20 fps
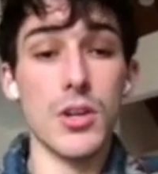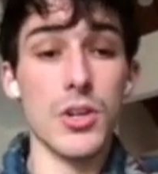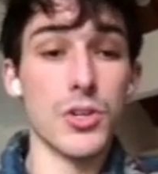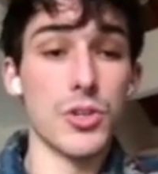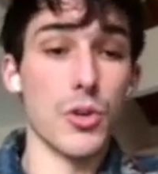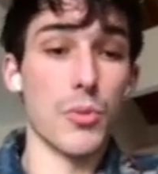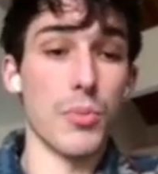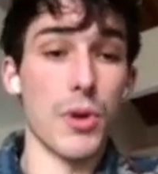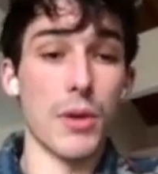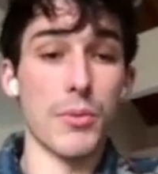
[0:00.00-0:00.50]

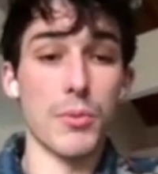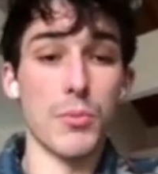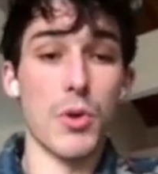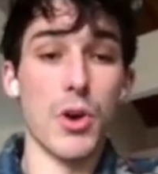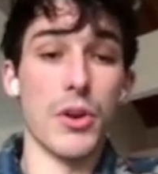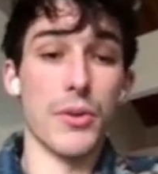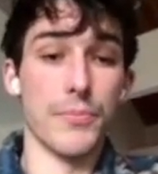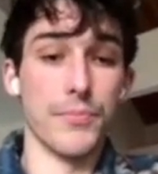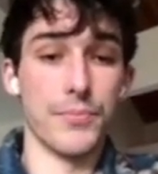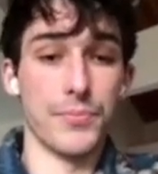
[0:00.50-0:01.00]
So problem
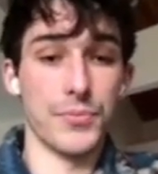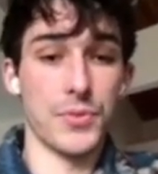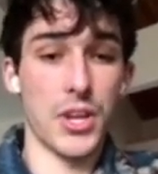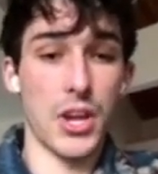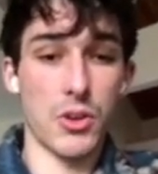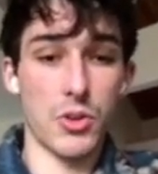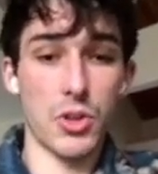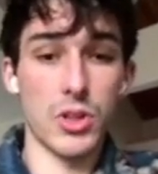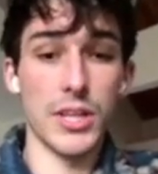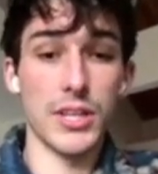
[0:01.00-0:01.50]
1,
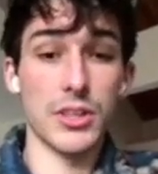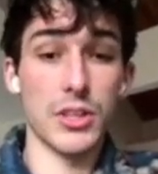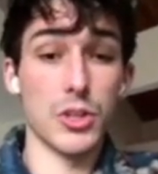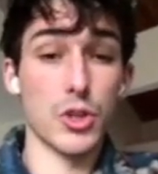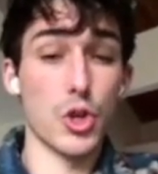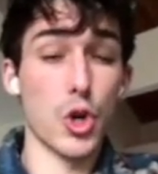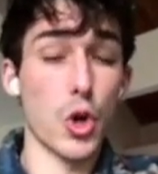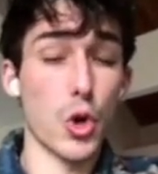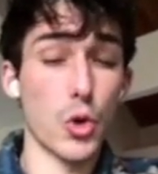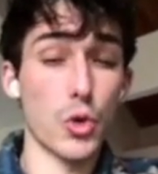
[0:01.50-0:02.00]
calculate the
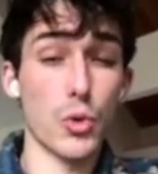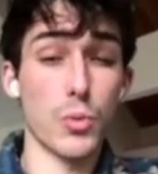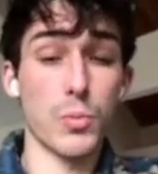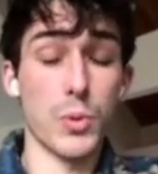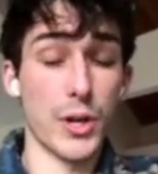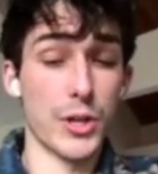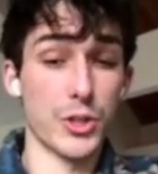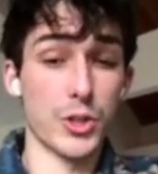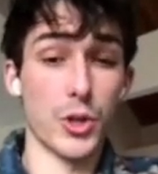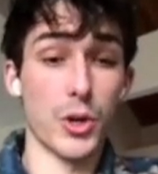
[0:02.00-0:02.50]
total
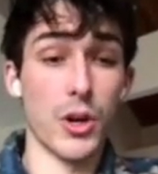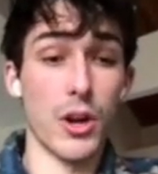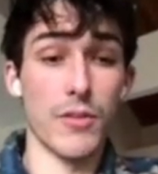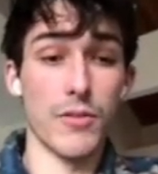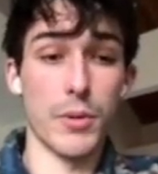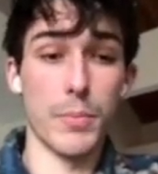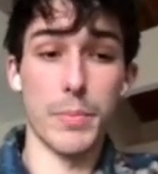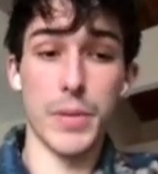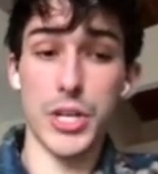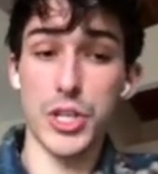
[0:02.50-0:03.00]
pressure of
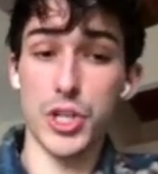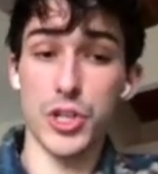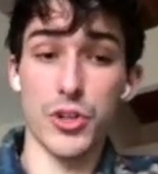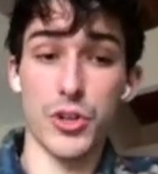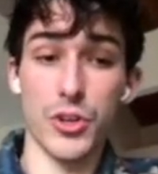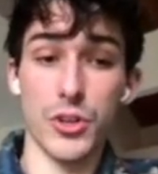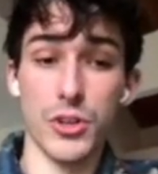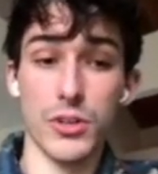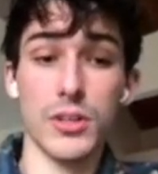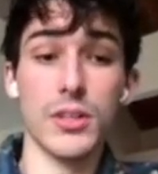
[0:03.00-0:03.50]
a
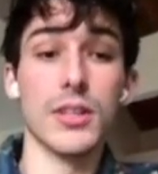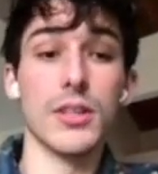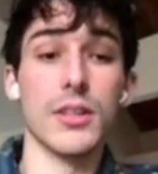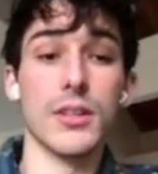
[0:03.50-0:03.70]
mixture